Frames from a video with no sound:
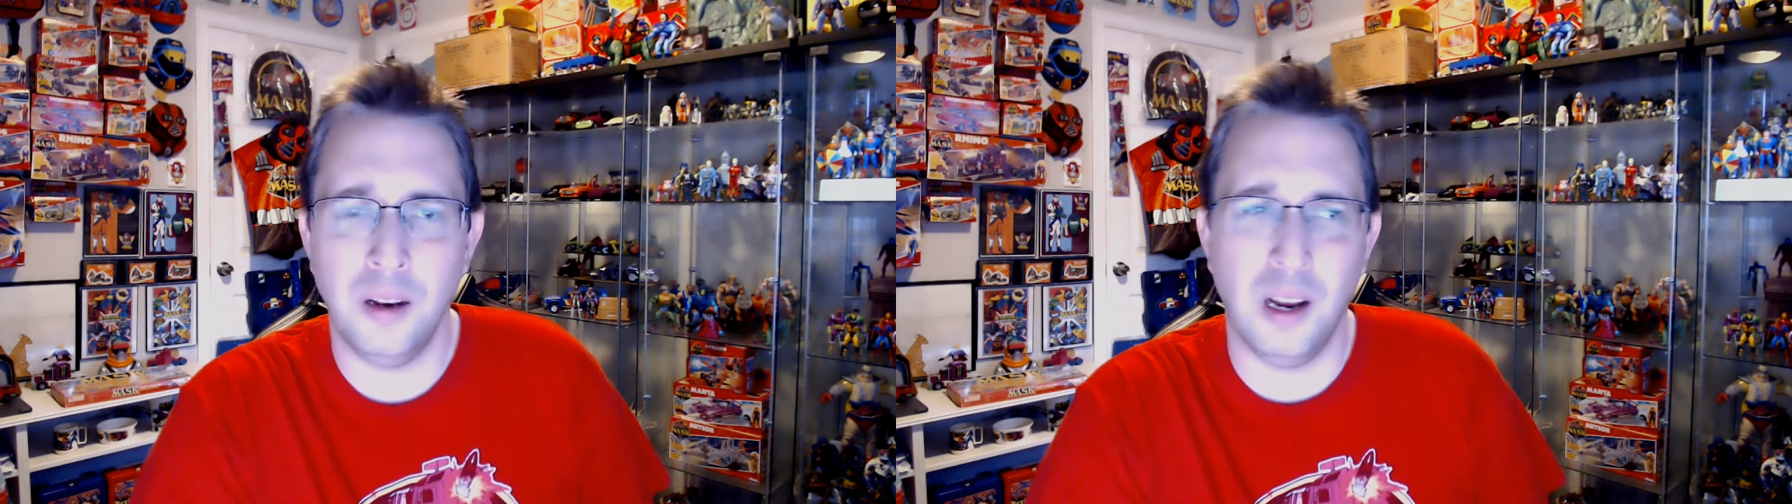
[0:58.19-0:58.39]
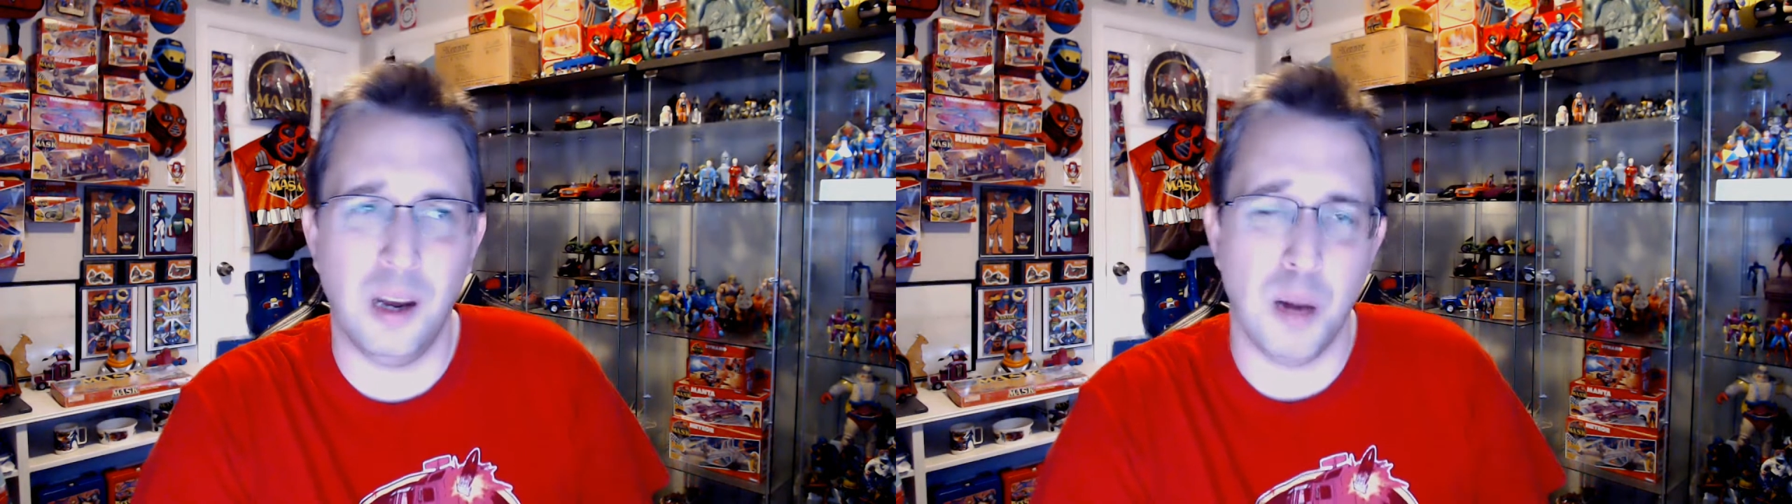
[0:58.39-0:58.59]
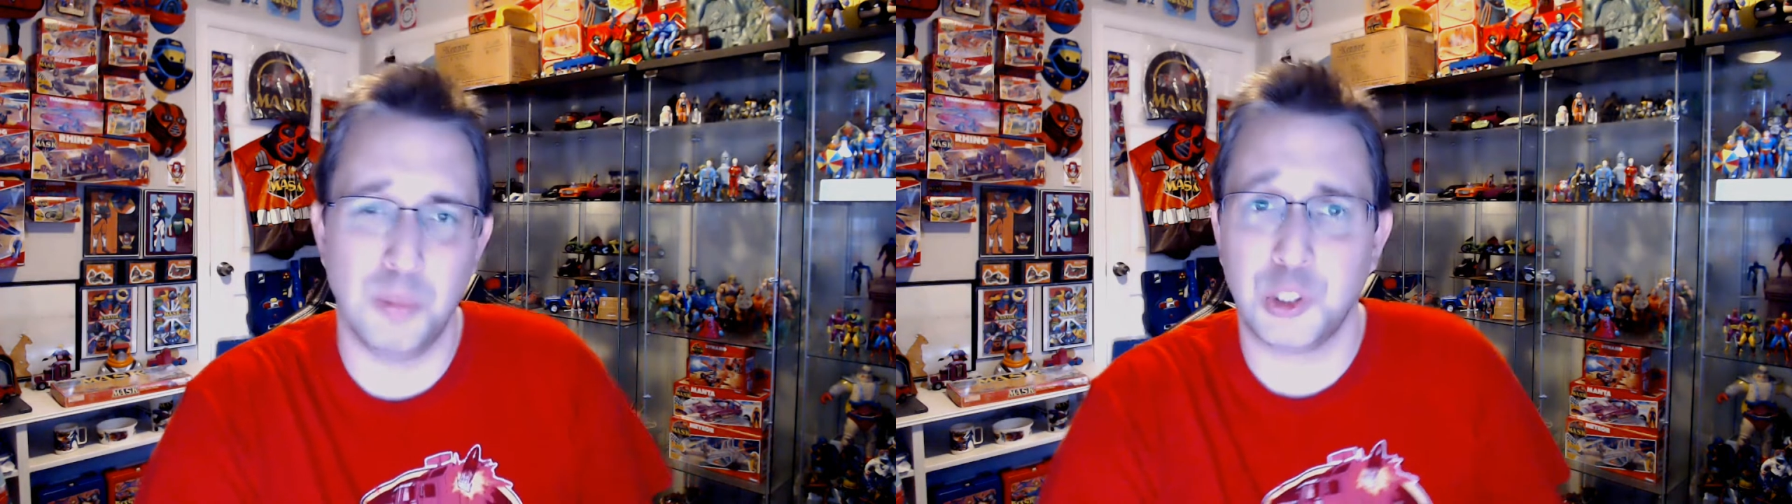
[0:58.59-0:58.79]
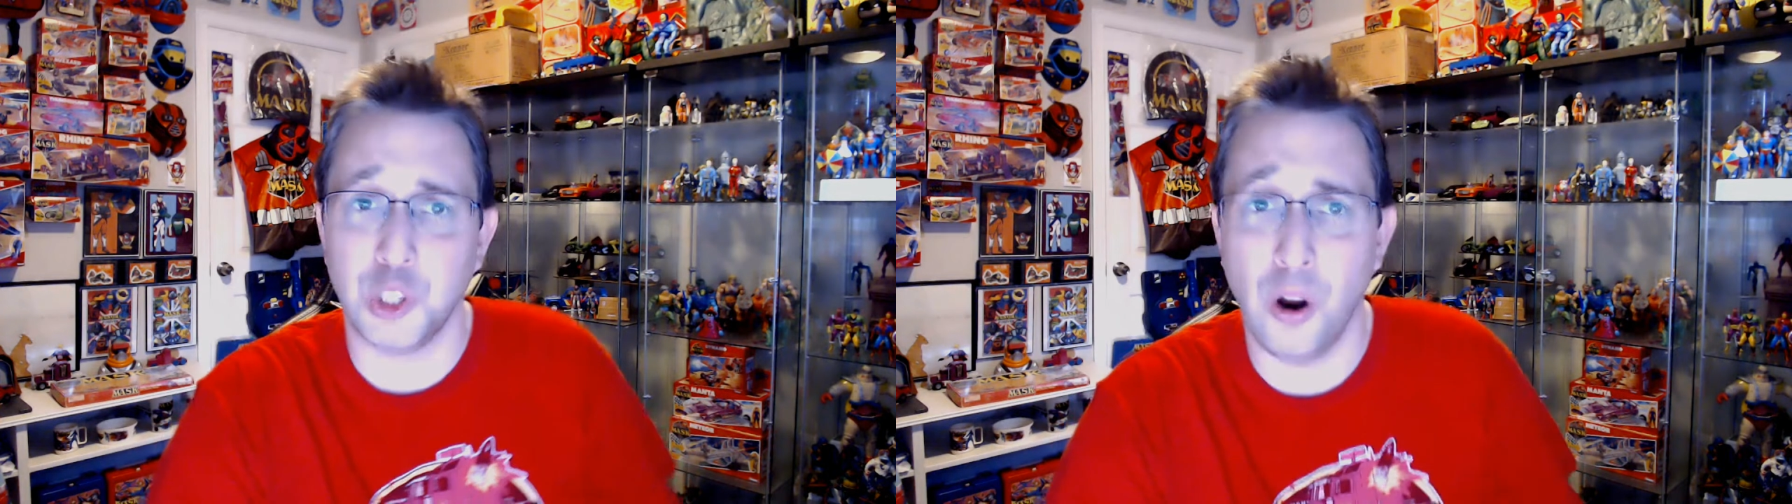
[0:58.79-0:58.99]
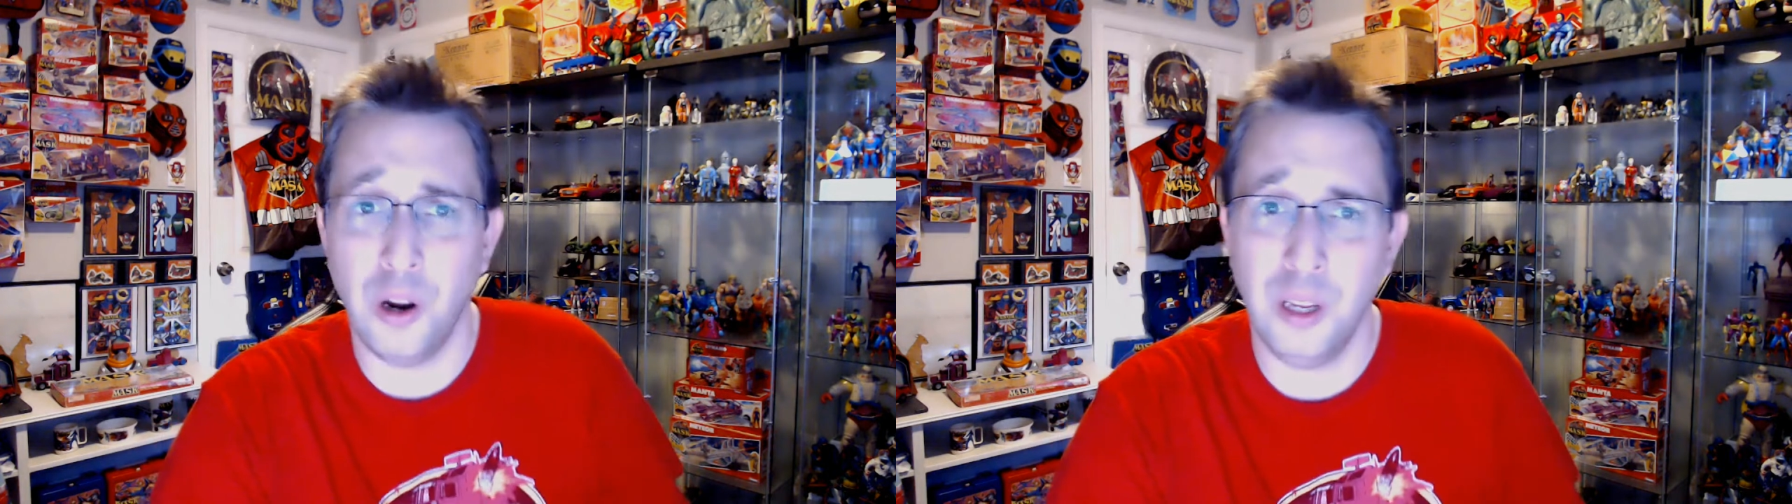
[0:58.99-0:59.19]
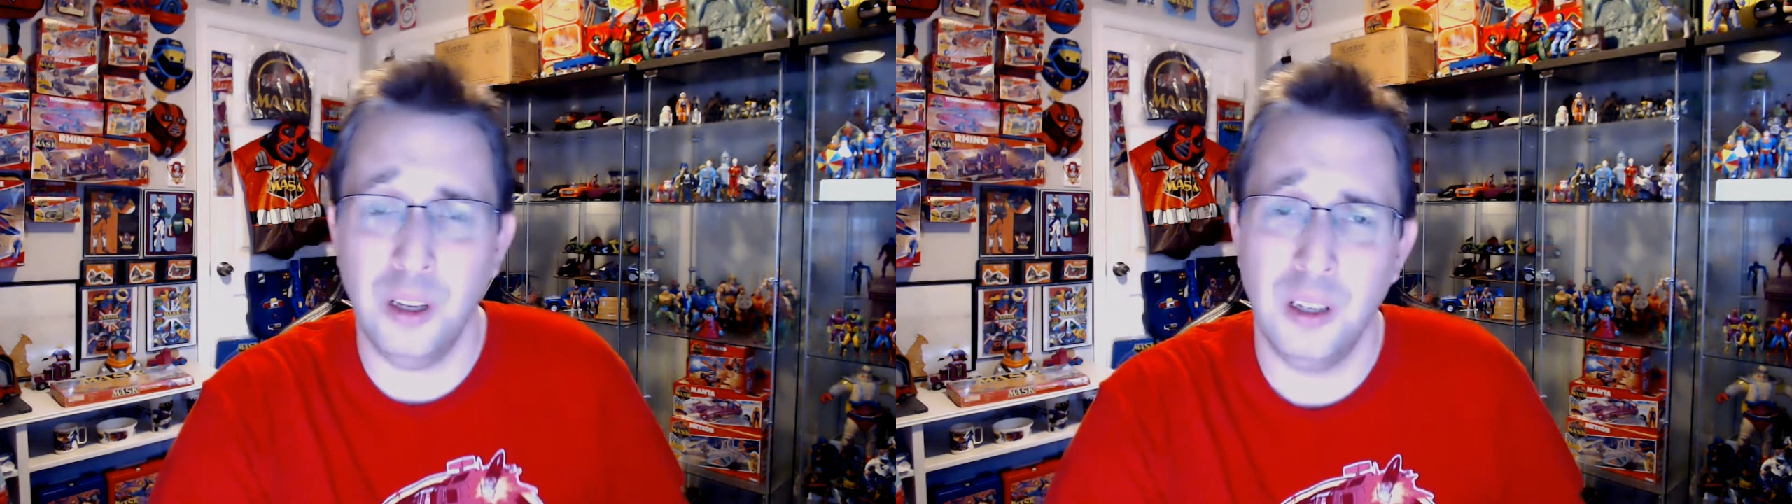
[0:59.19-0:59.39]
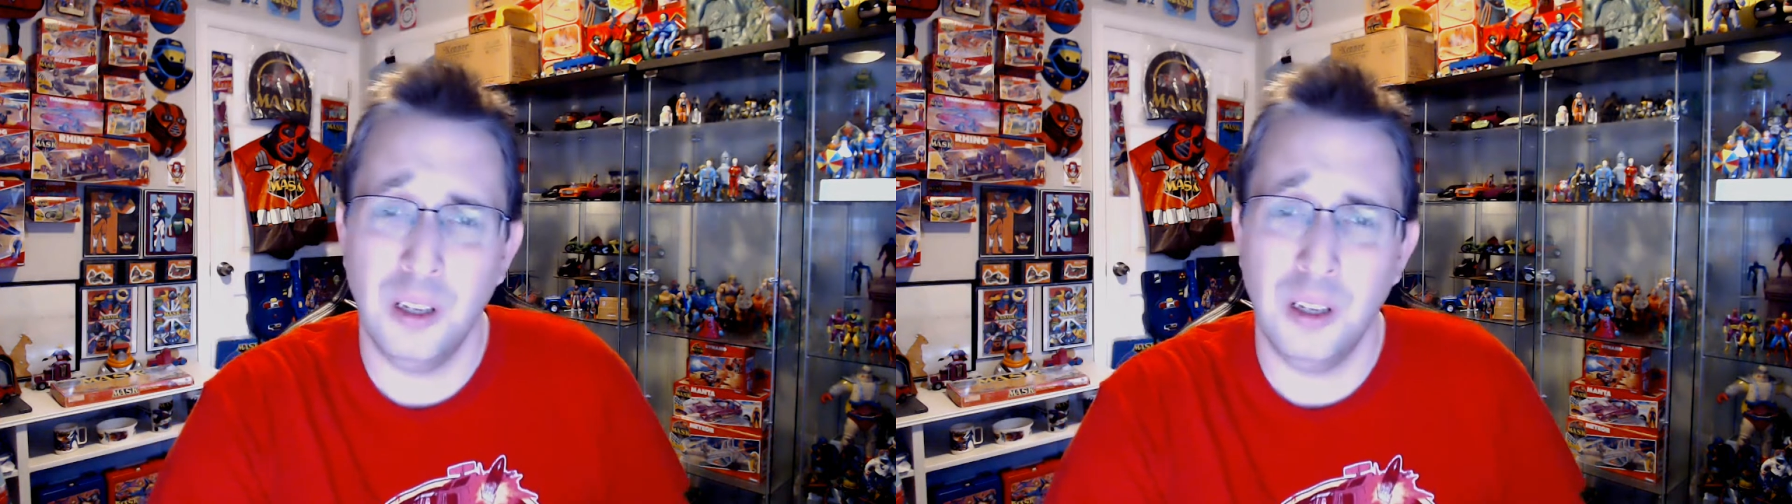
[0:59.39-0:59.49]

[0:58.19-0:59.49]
and I'm sorry.